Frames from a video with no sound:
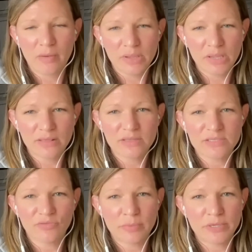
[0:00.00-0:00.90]
get this
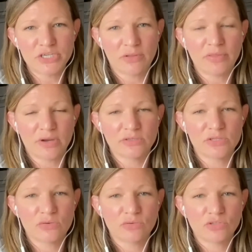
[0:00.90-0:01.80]
information out there.
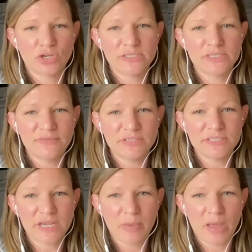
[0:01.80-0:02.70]
So John Stevens,
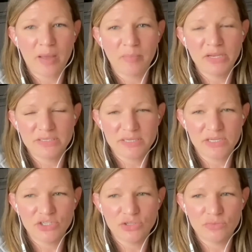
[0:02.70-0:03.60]
I am happy to
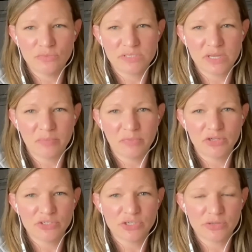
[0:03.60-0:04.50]
send you some
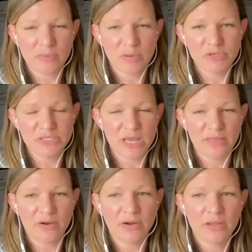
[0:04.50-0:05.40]
literature that we put
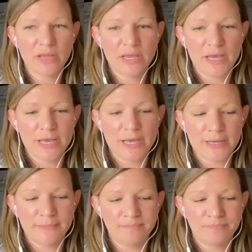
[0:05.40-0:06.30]
together
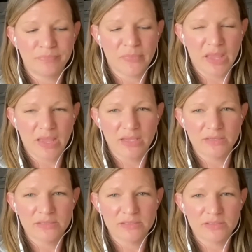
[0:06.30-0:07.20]

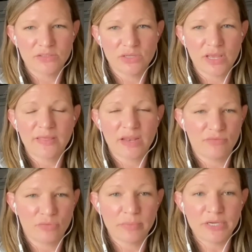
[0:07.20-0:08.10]
and get that
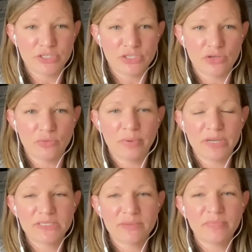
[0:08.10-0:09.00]
information to you. But
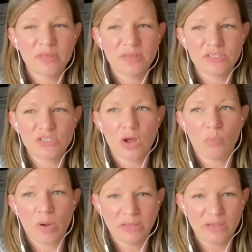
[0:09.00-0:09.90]
it's something that's not
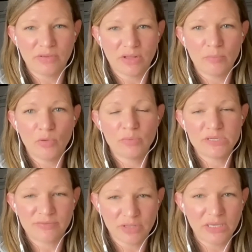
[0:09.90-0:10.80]
widely available. We
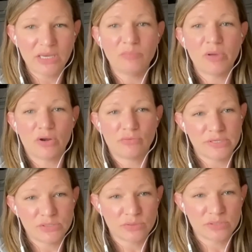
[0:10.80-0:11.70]
definitely need better
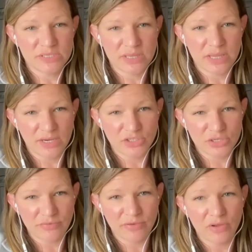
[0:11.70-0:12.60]
resources in the
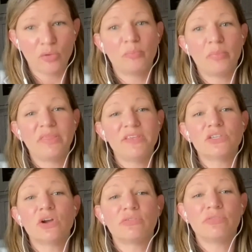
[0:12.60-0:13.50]
HD field, but these
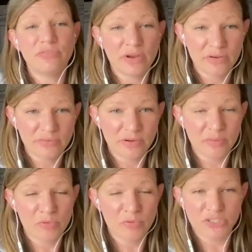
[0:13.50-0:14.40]
are very, very
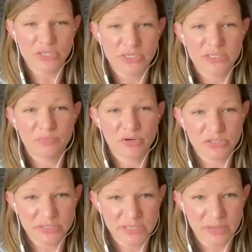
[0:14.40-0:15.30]
precious
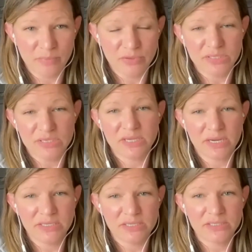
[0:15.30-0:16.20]
samples that
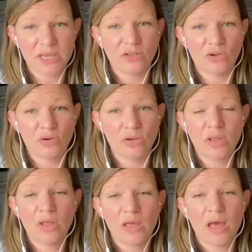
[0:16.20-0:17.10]
scientists can learn
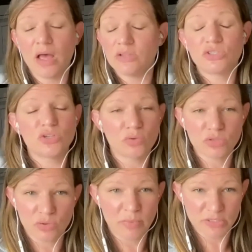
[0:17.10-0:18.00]
so
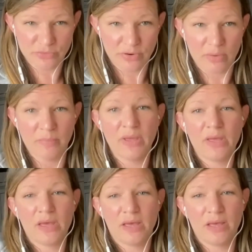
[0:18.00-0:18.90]
much from.
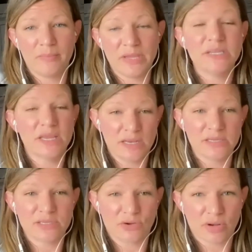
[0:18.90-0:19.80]
And it
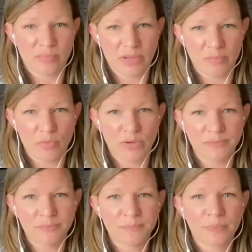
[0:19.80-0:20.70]
is incredibly
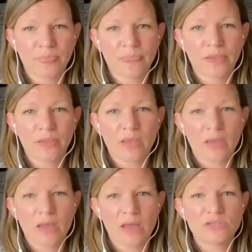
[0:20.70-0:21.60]
important.
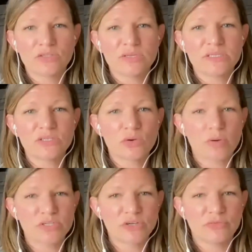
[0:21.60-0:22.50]
So this is a
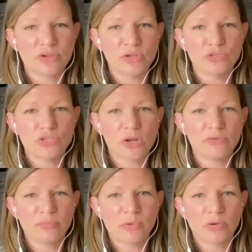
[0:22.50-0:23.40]
question for you, Shawn,
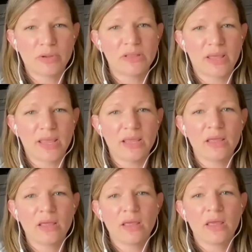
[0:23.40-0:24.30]
from Herwig Lang.
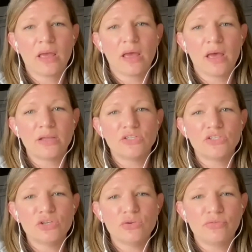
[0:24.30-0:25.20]

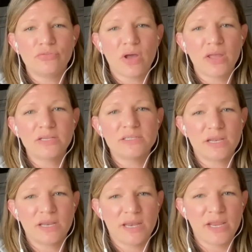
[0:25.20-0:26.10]
Do you find
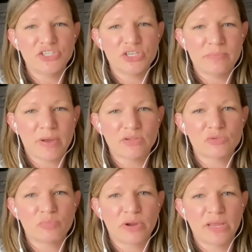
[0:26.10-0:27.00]
that in HD mouse
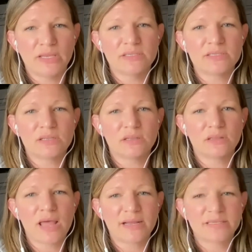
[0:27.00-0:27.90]
brains,
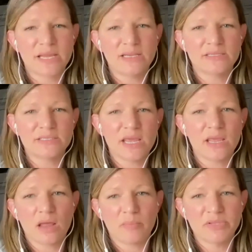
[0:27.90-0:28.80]
lactate is
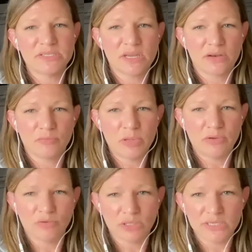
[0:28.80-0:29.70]
taken up instead of being
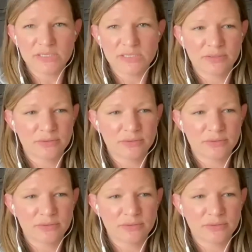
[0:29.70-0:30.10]
released?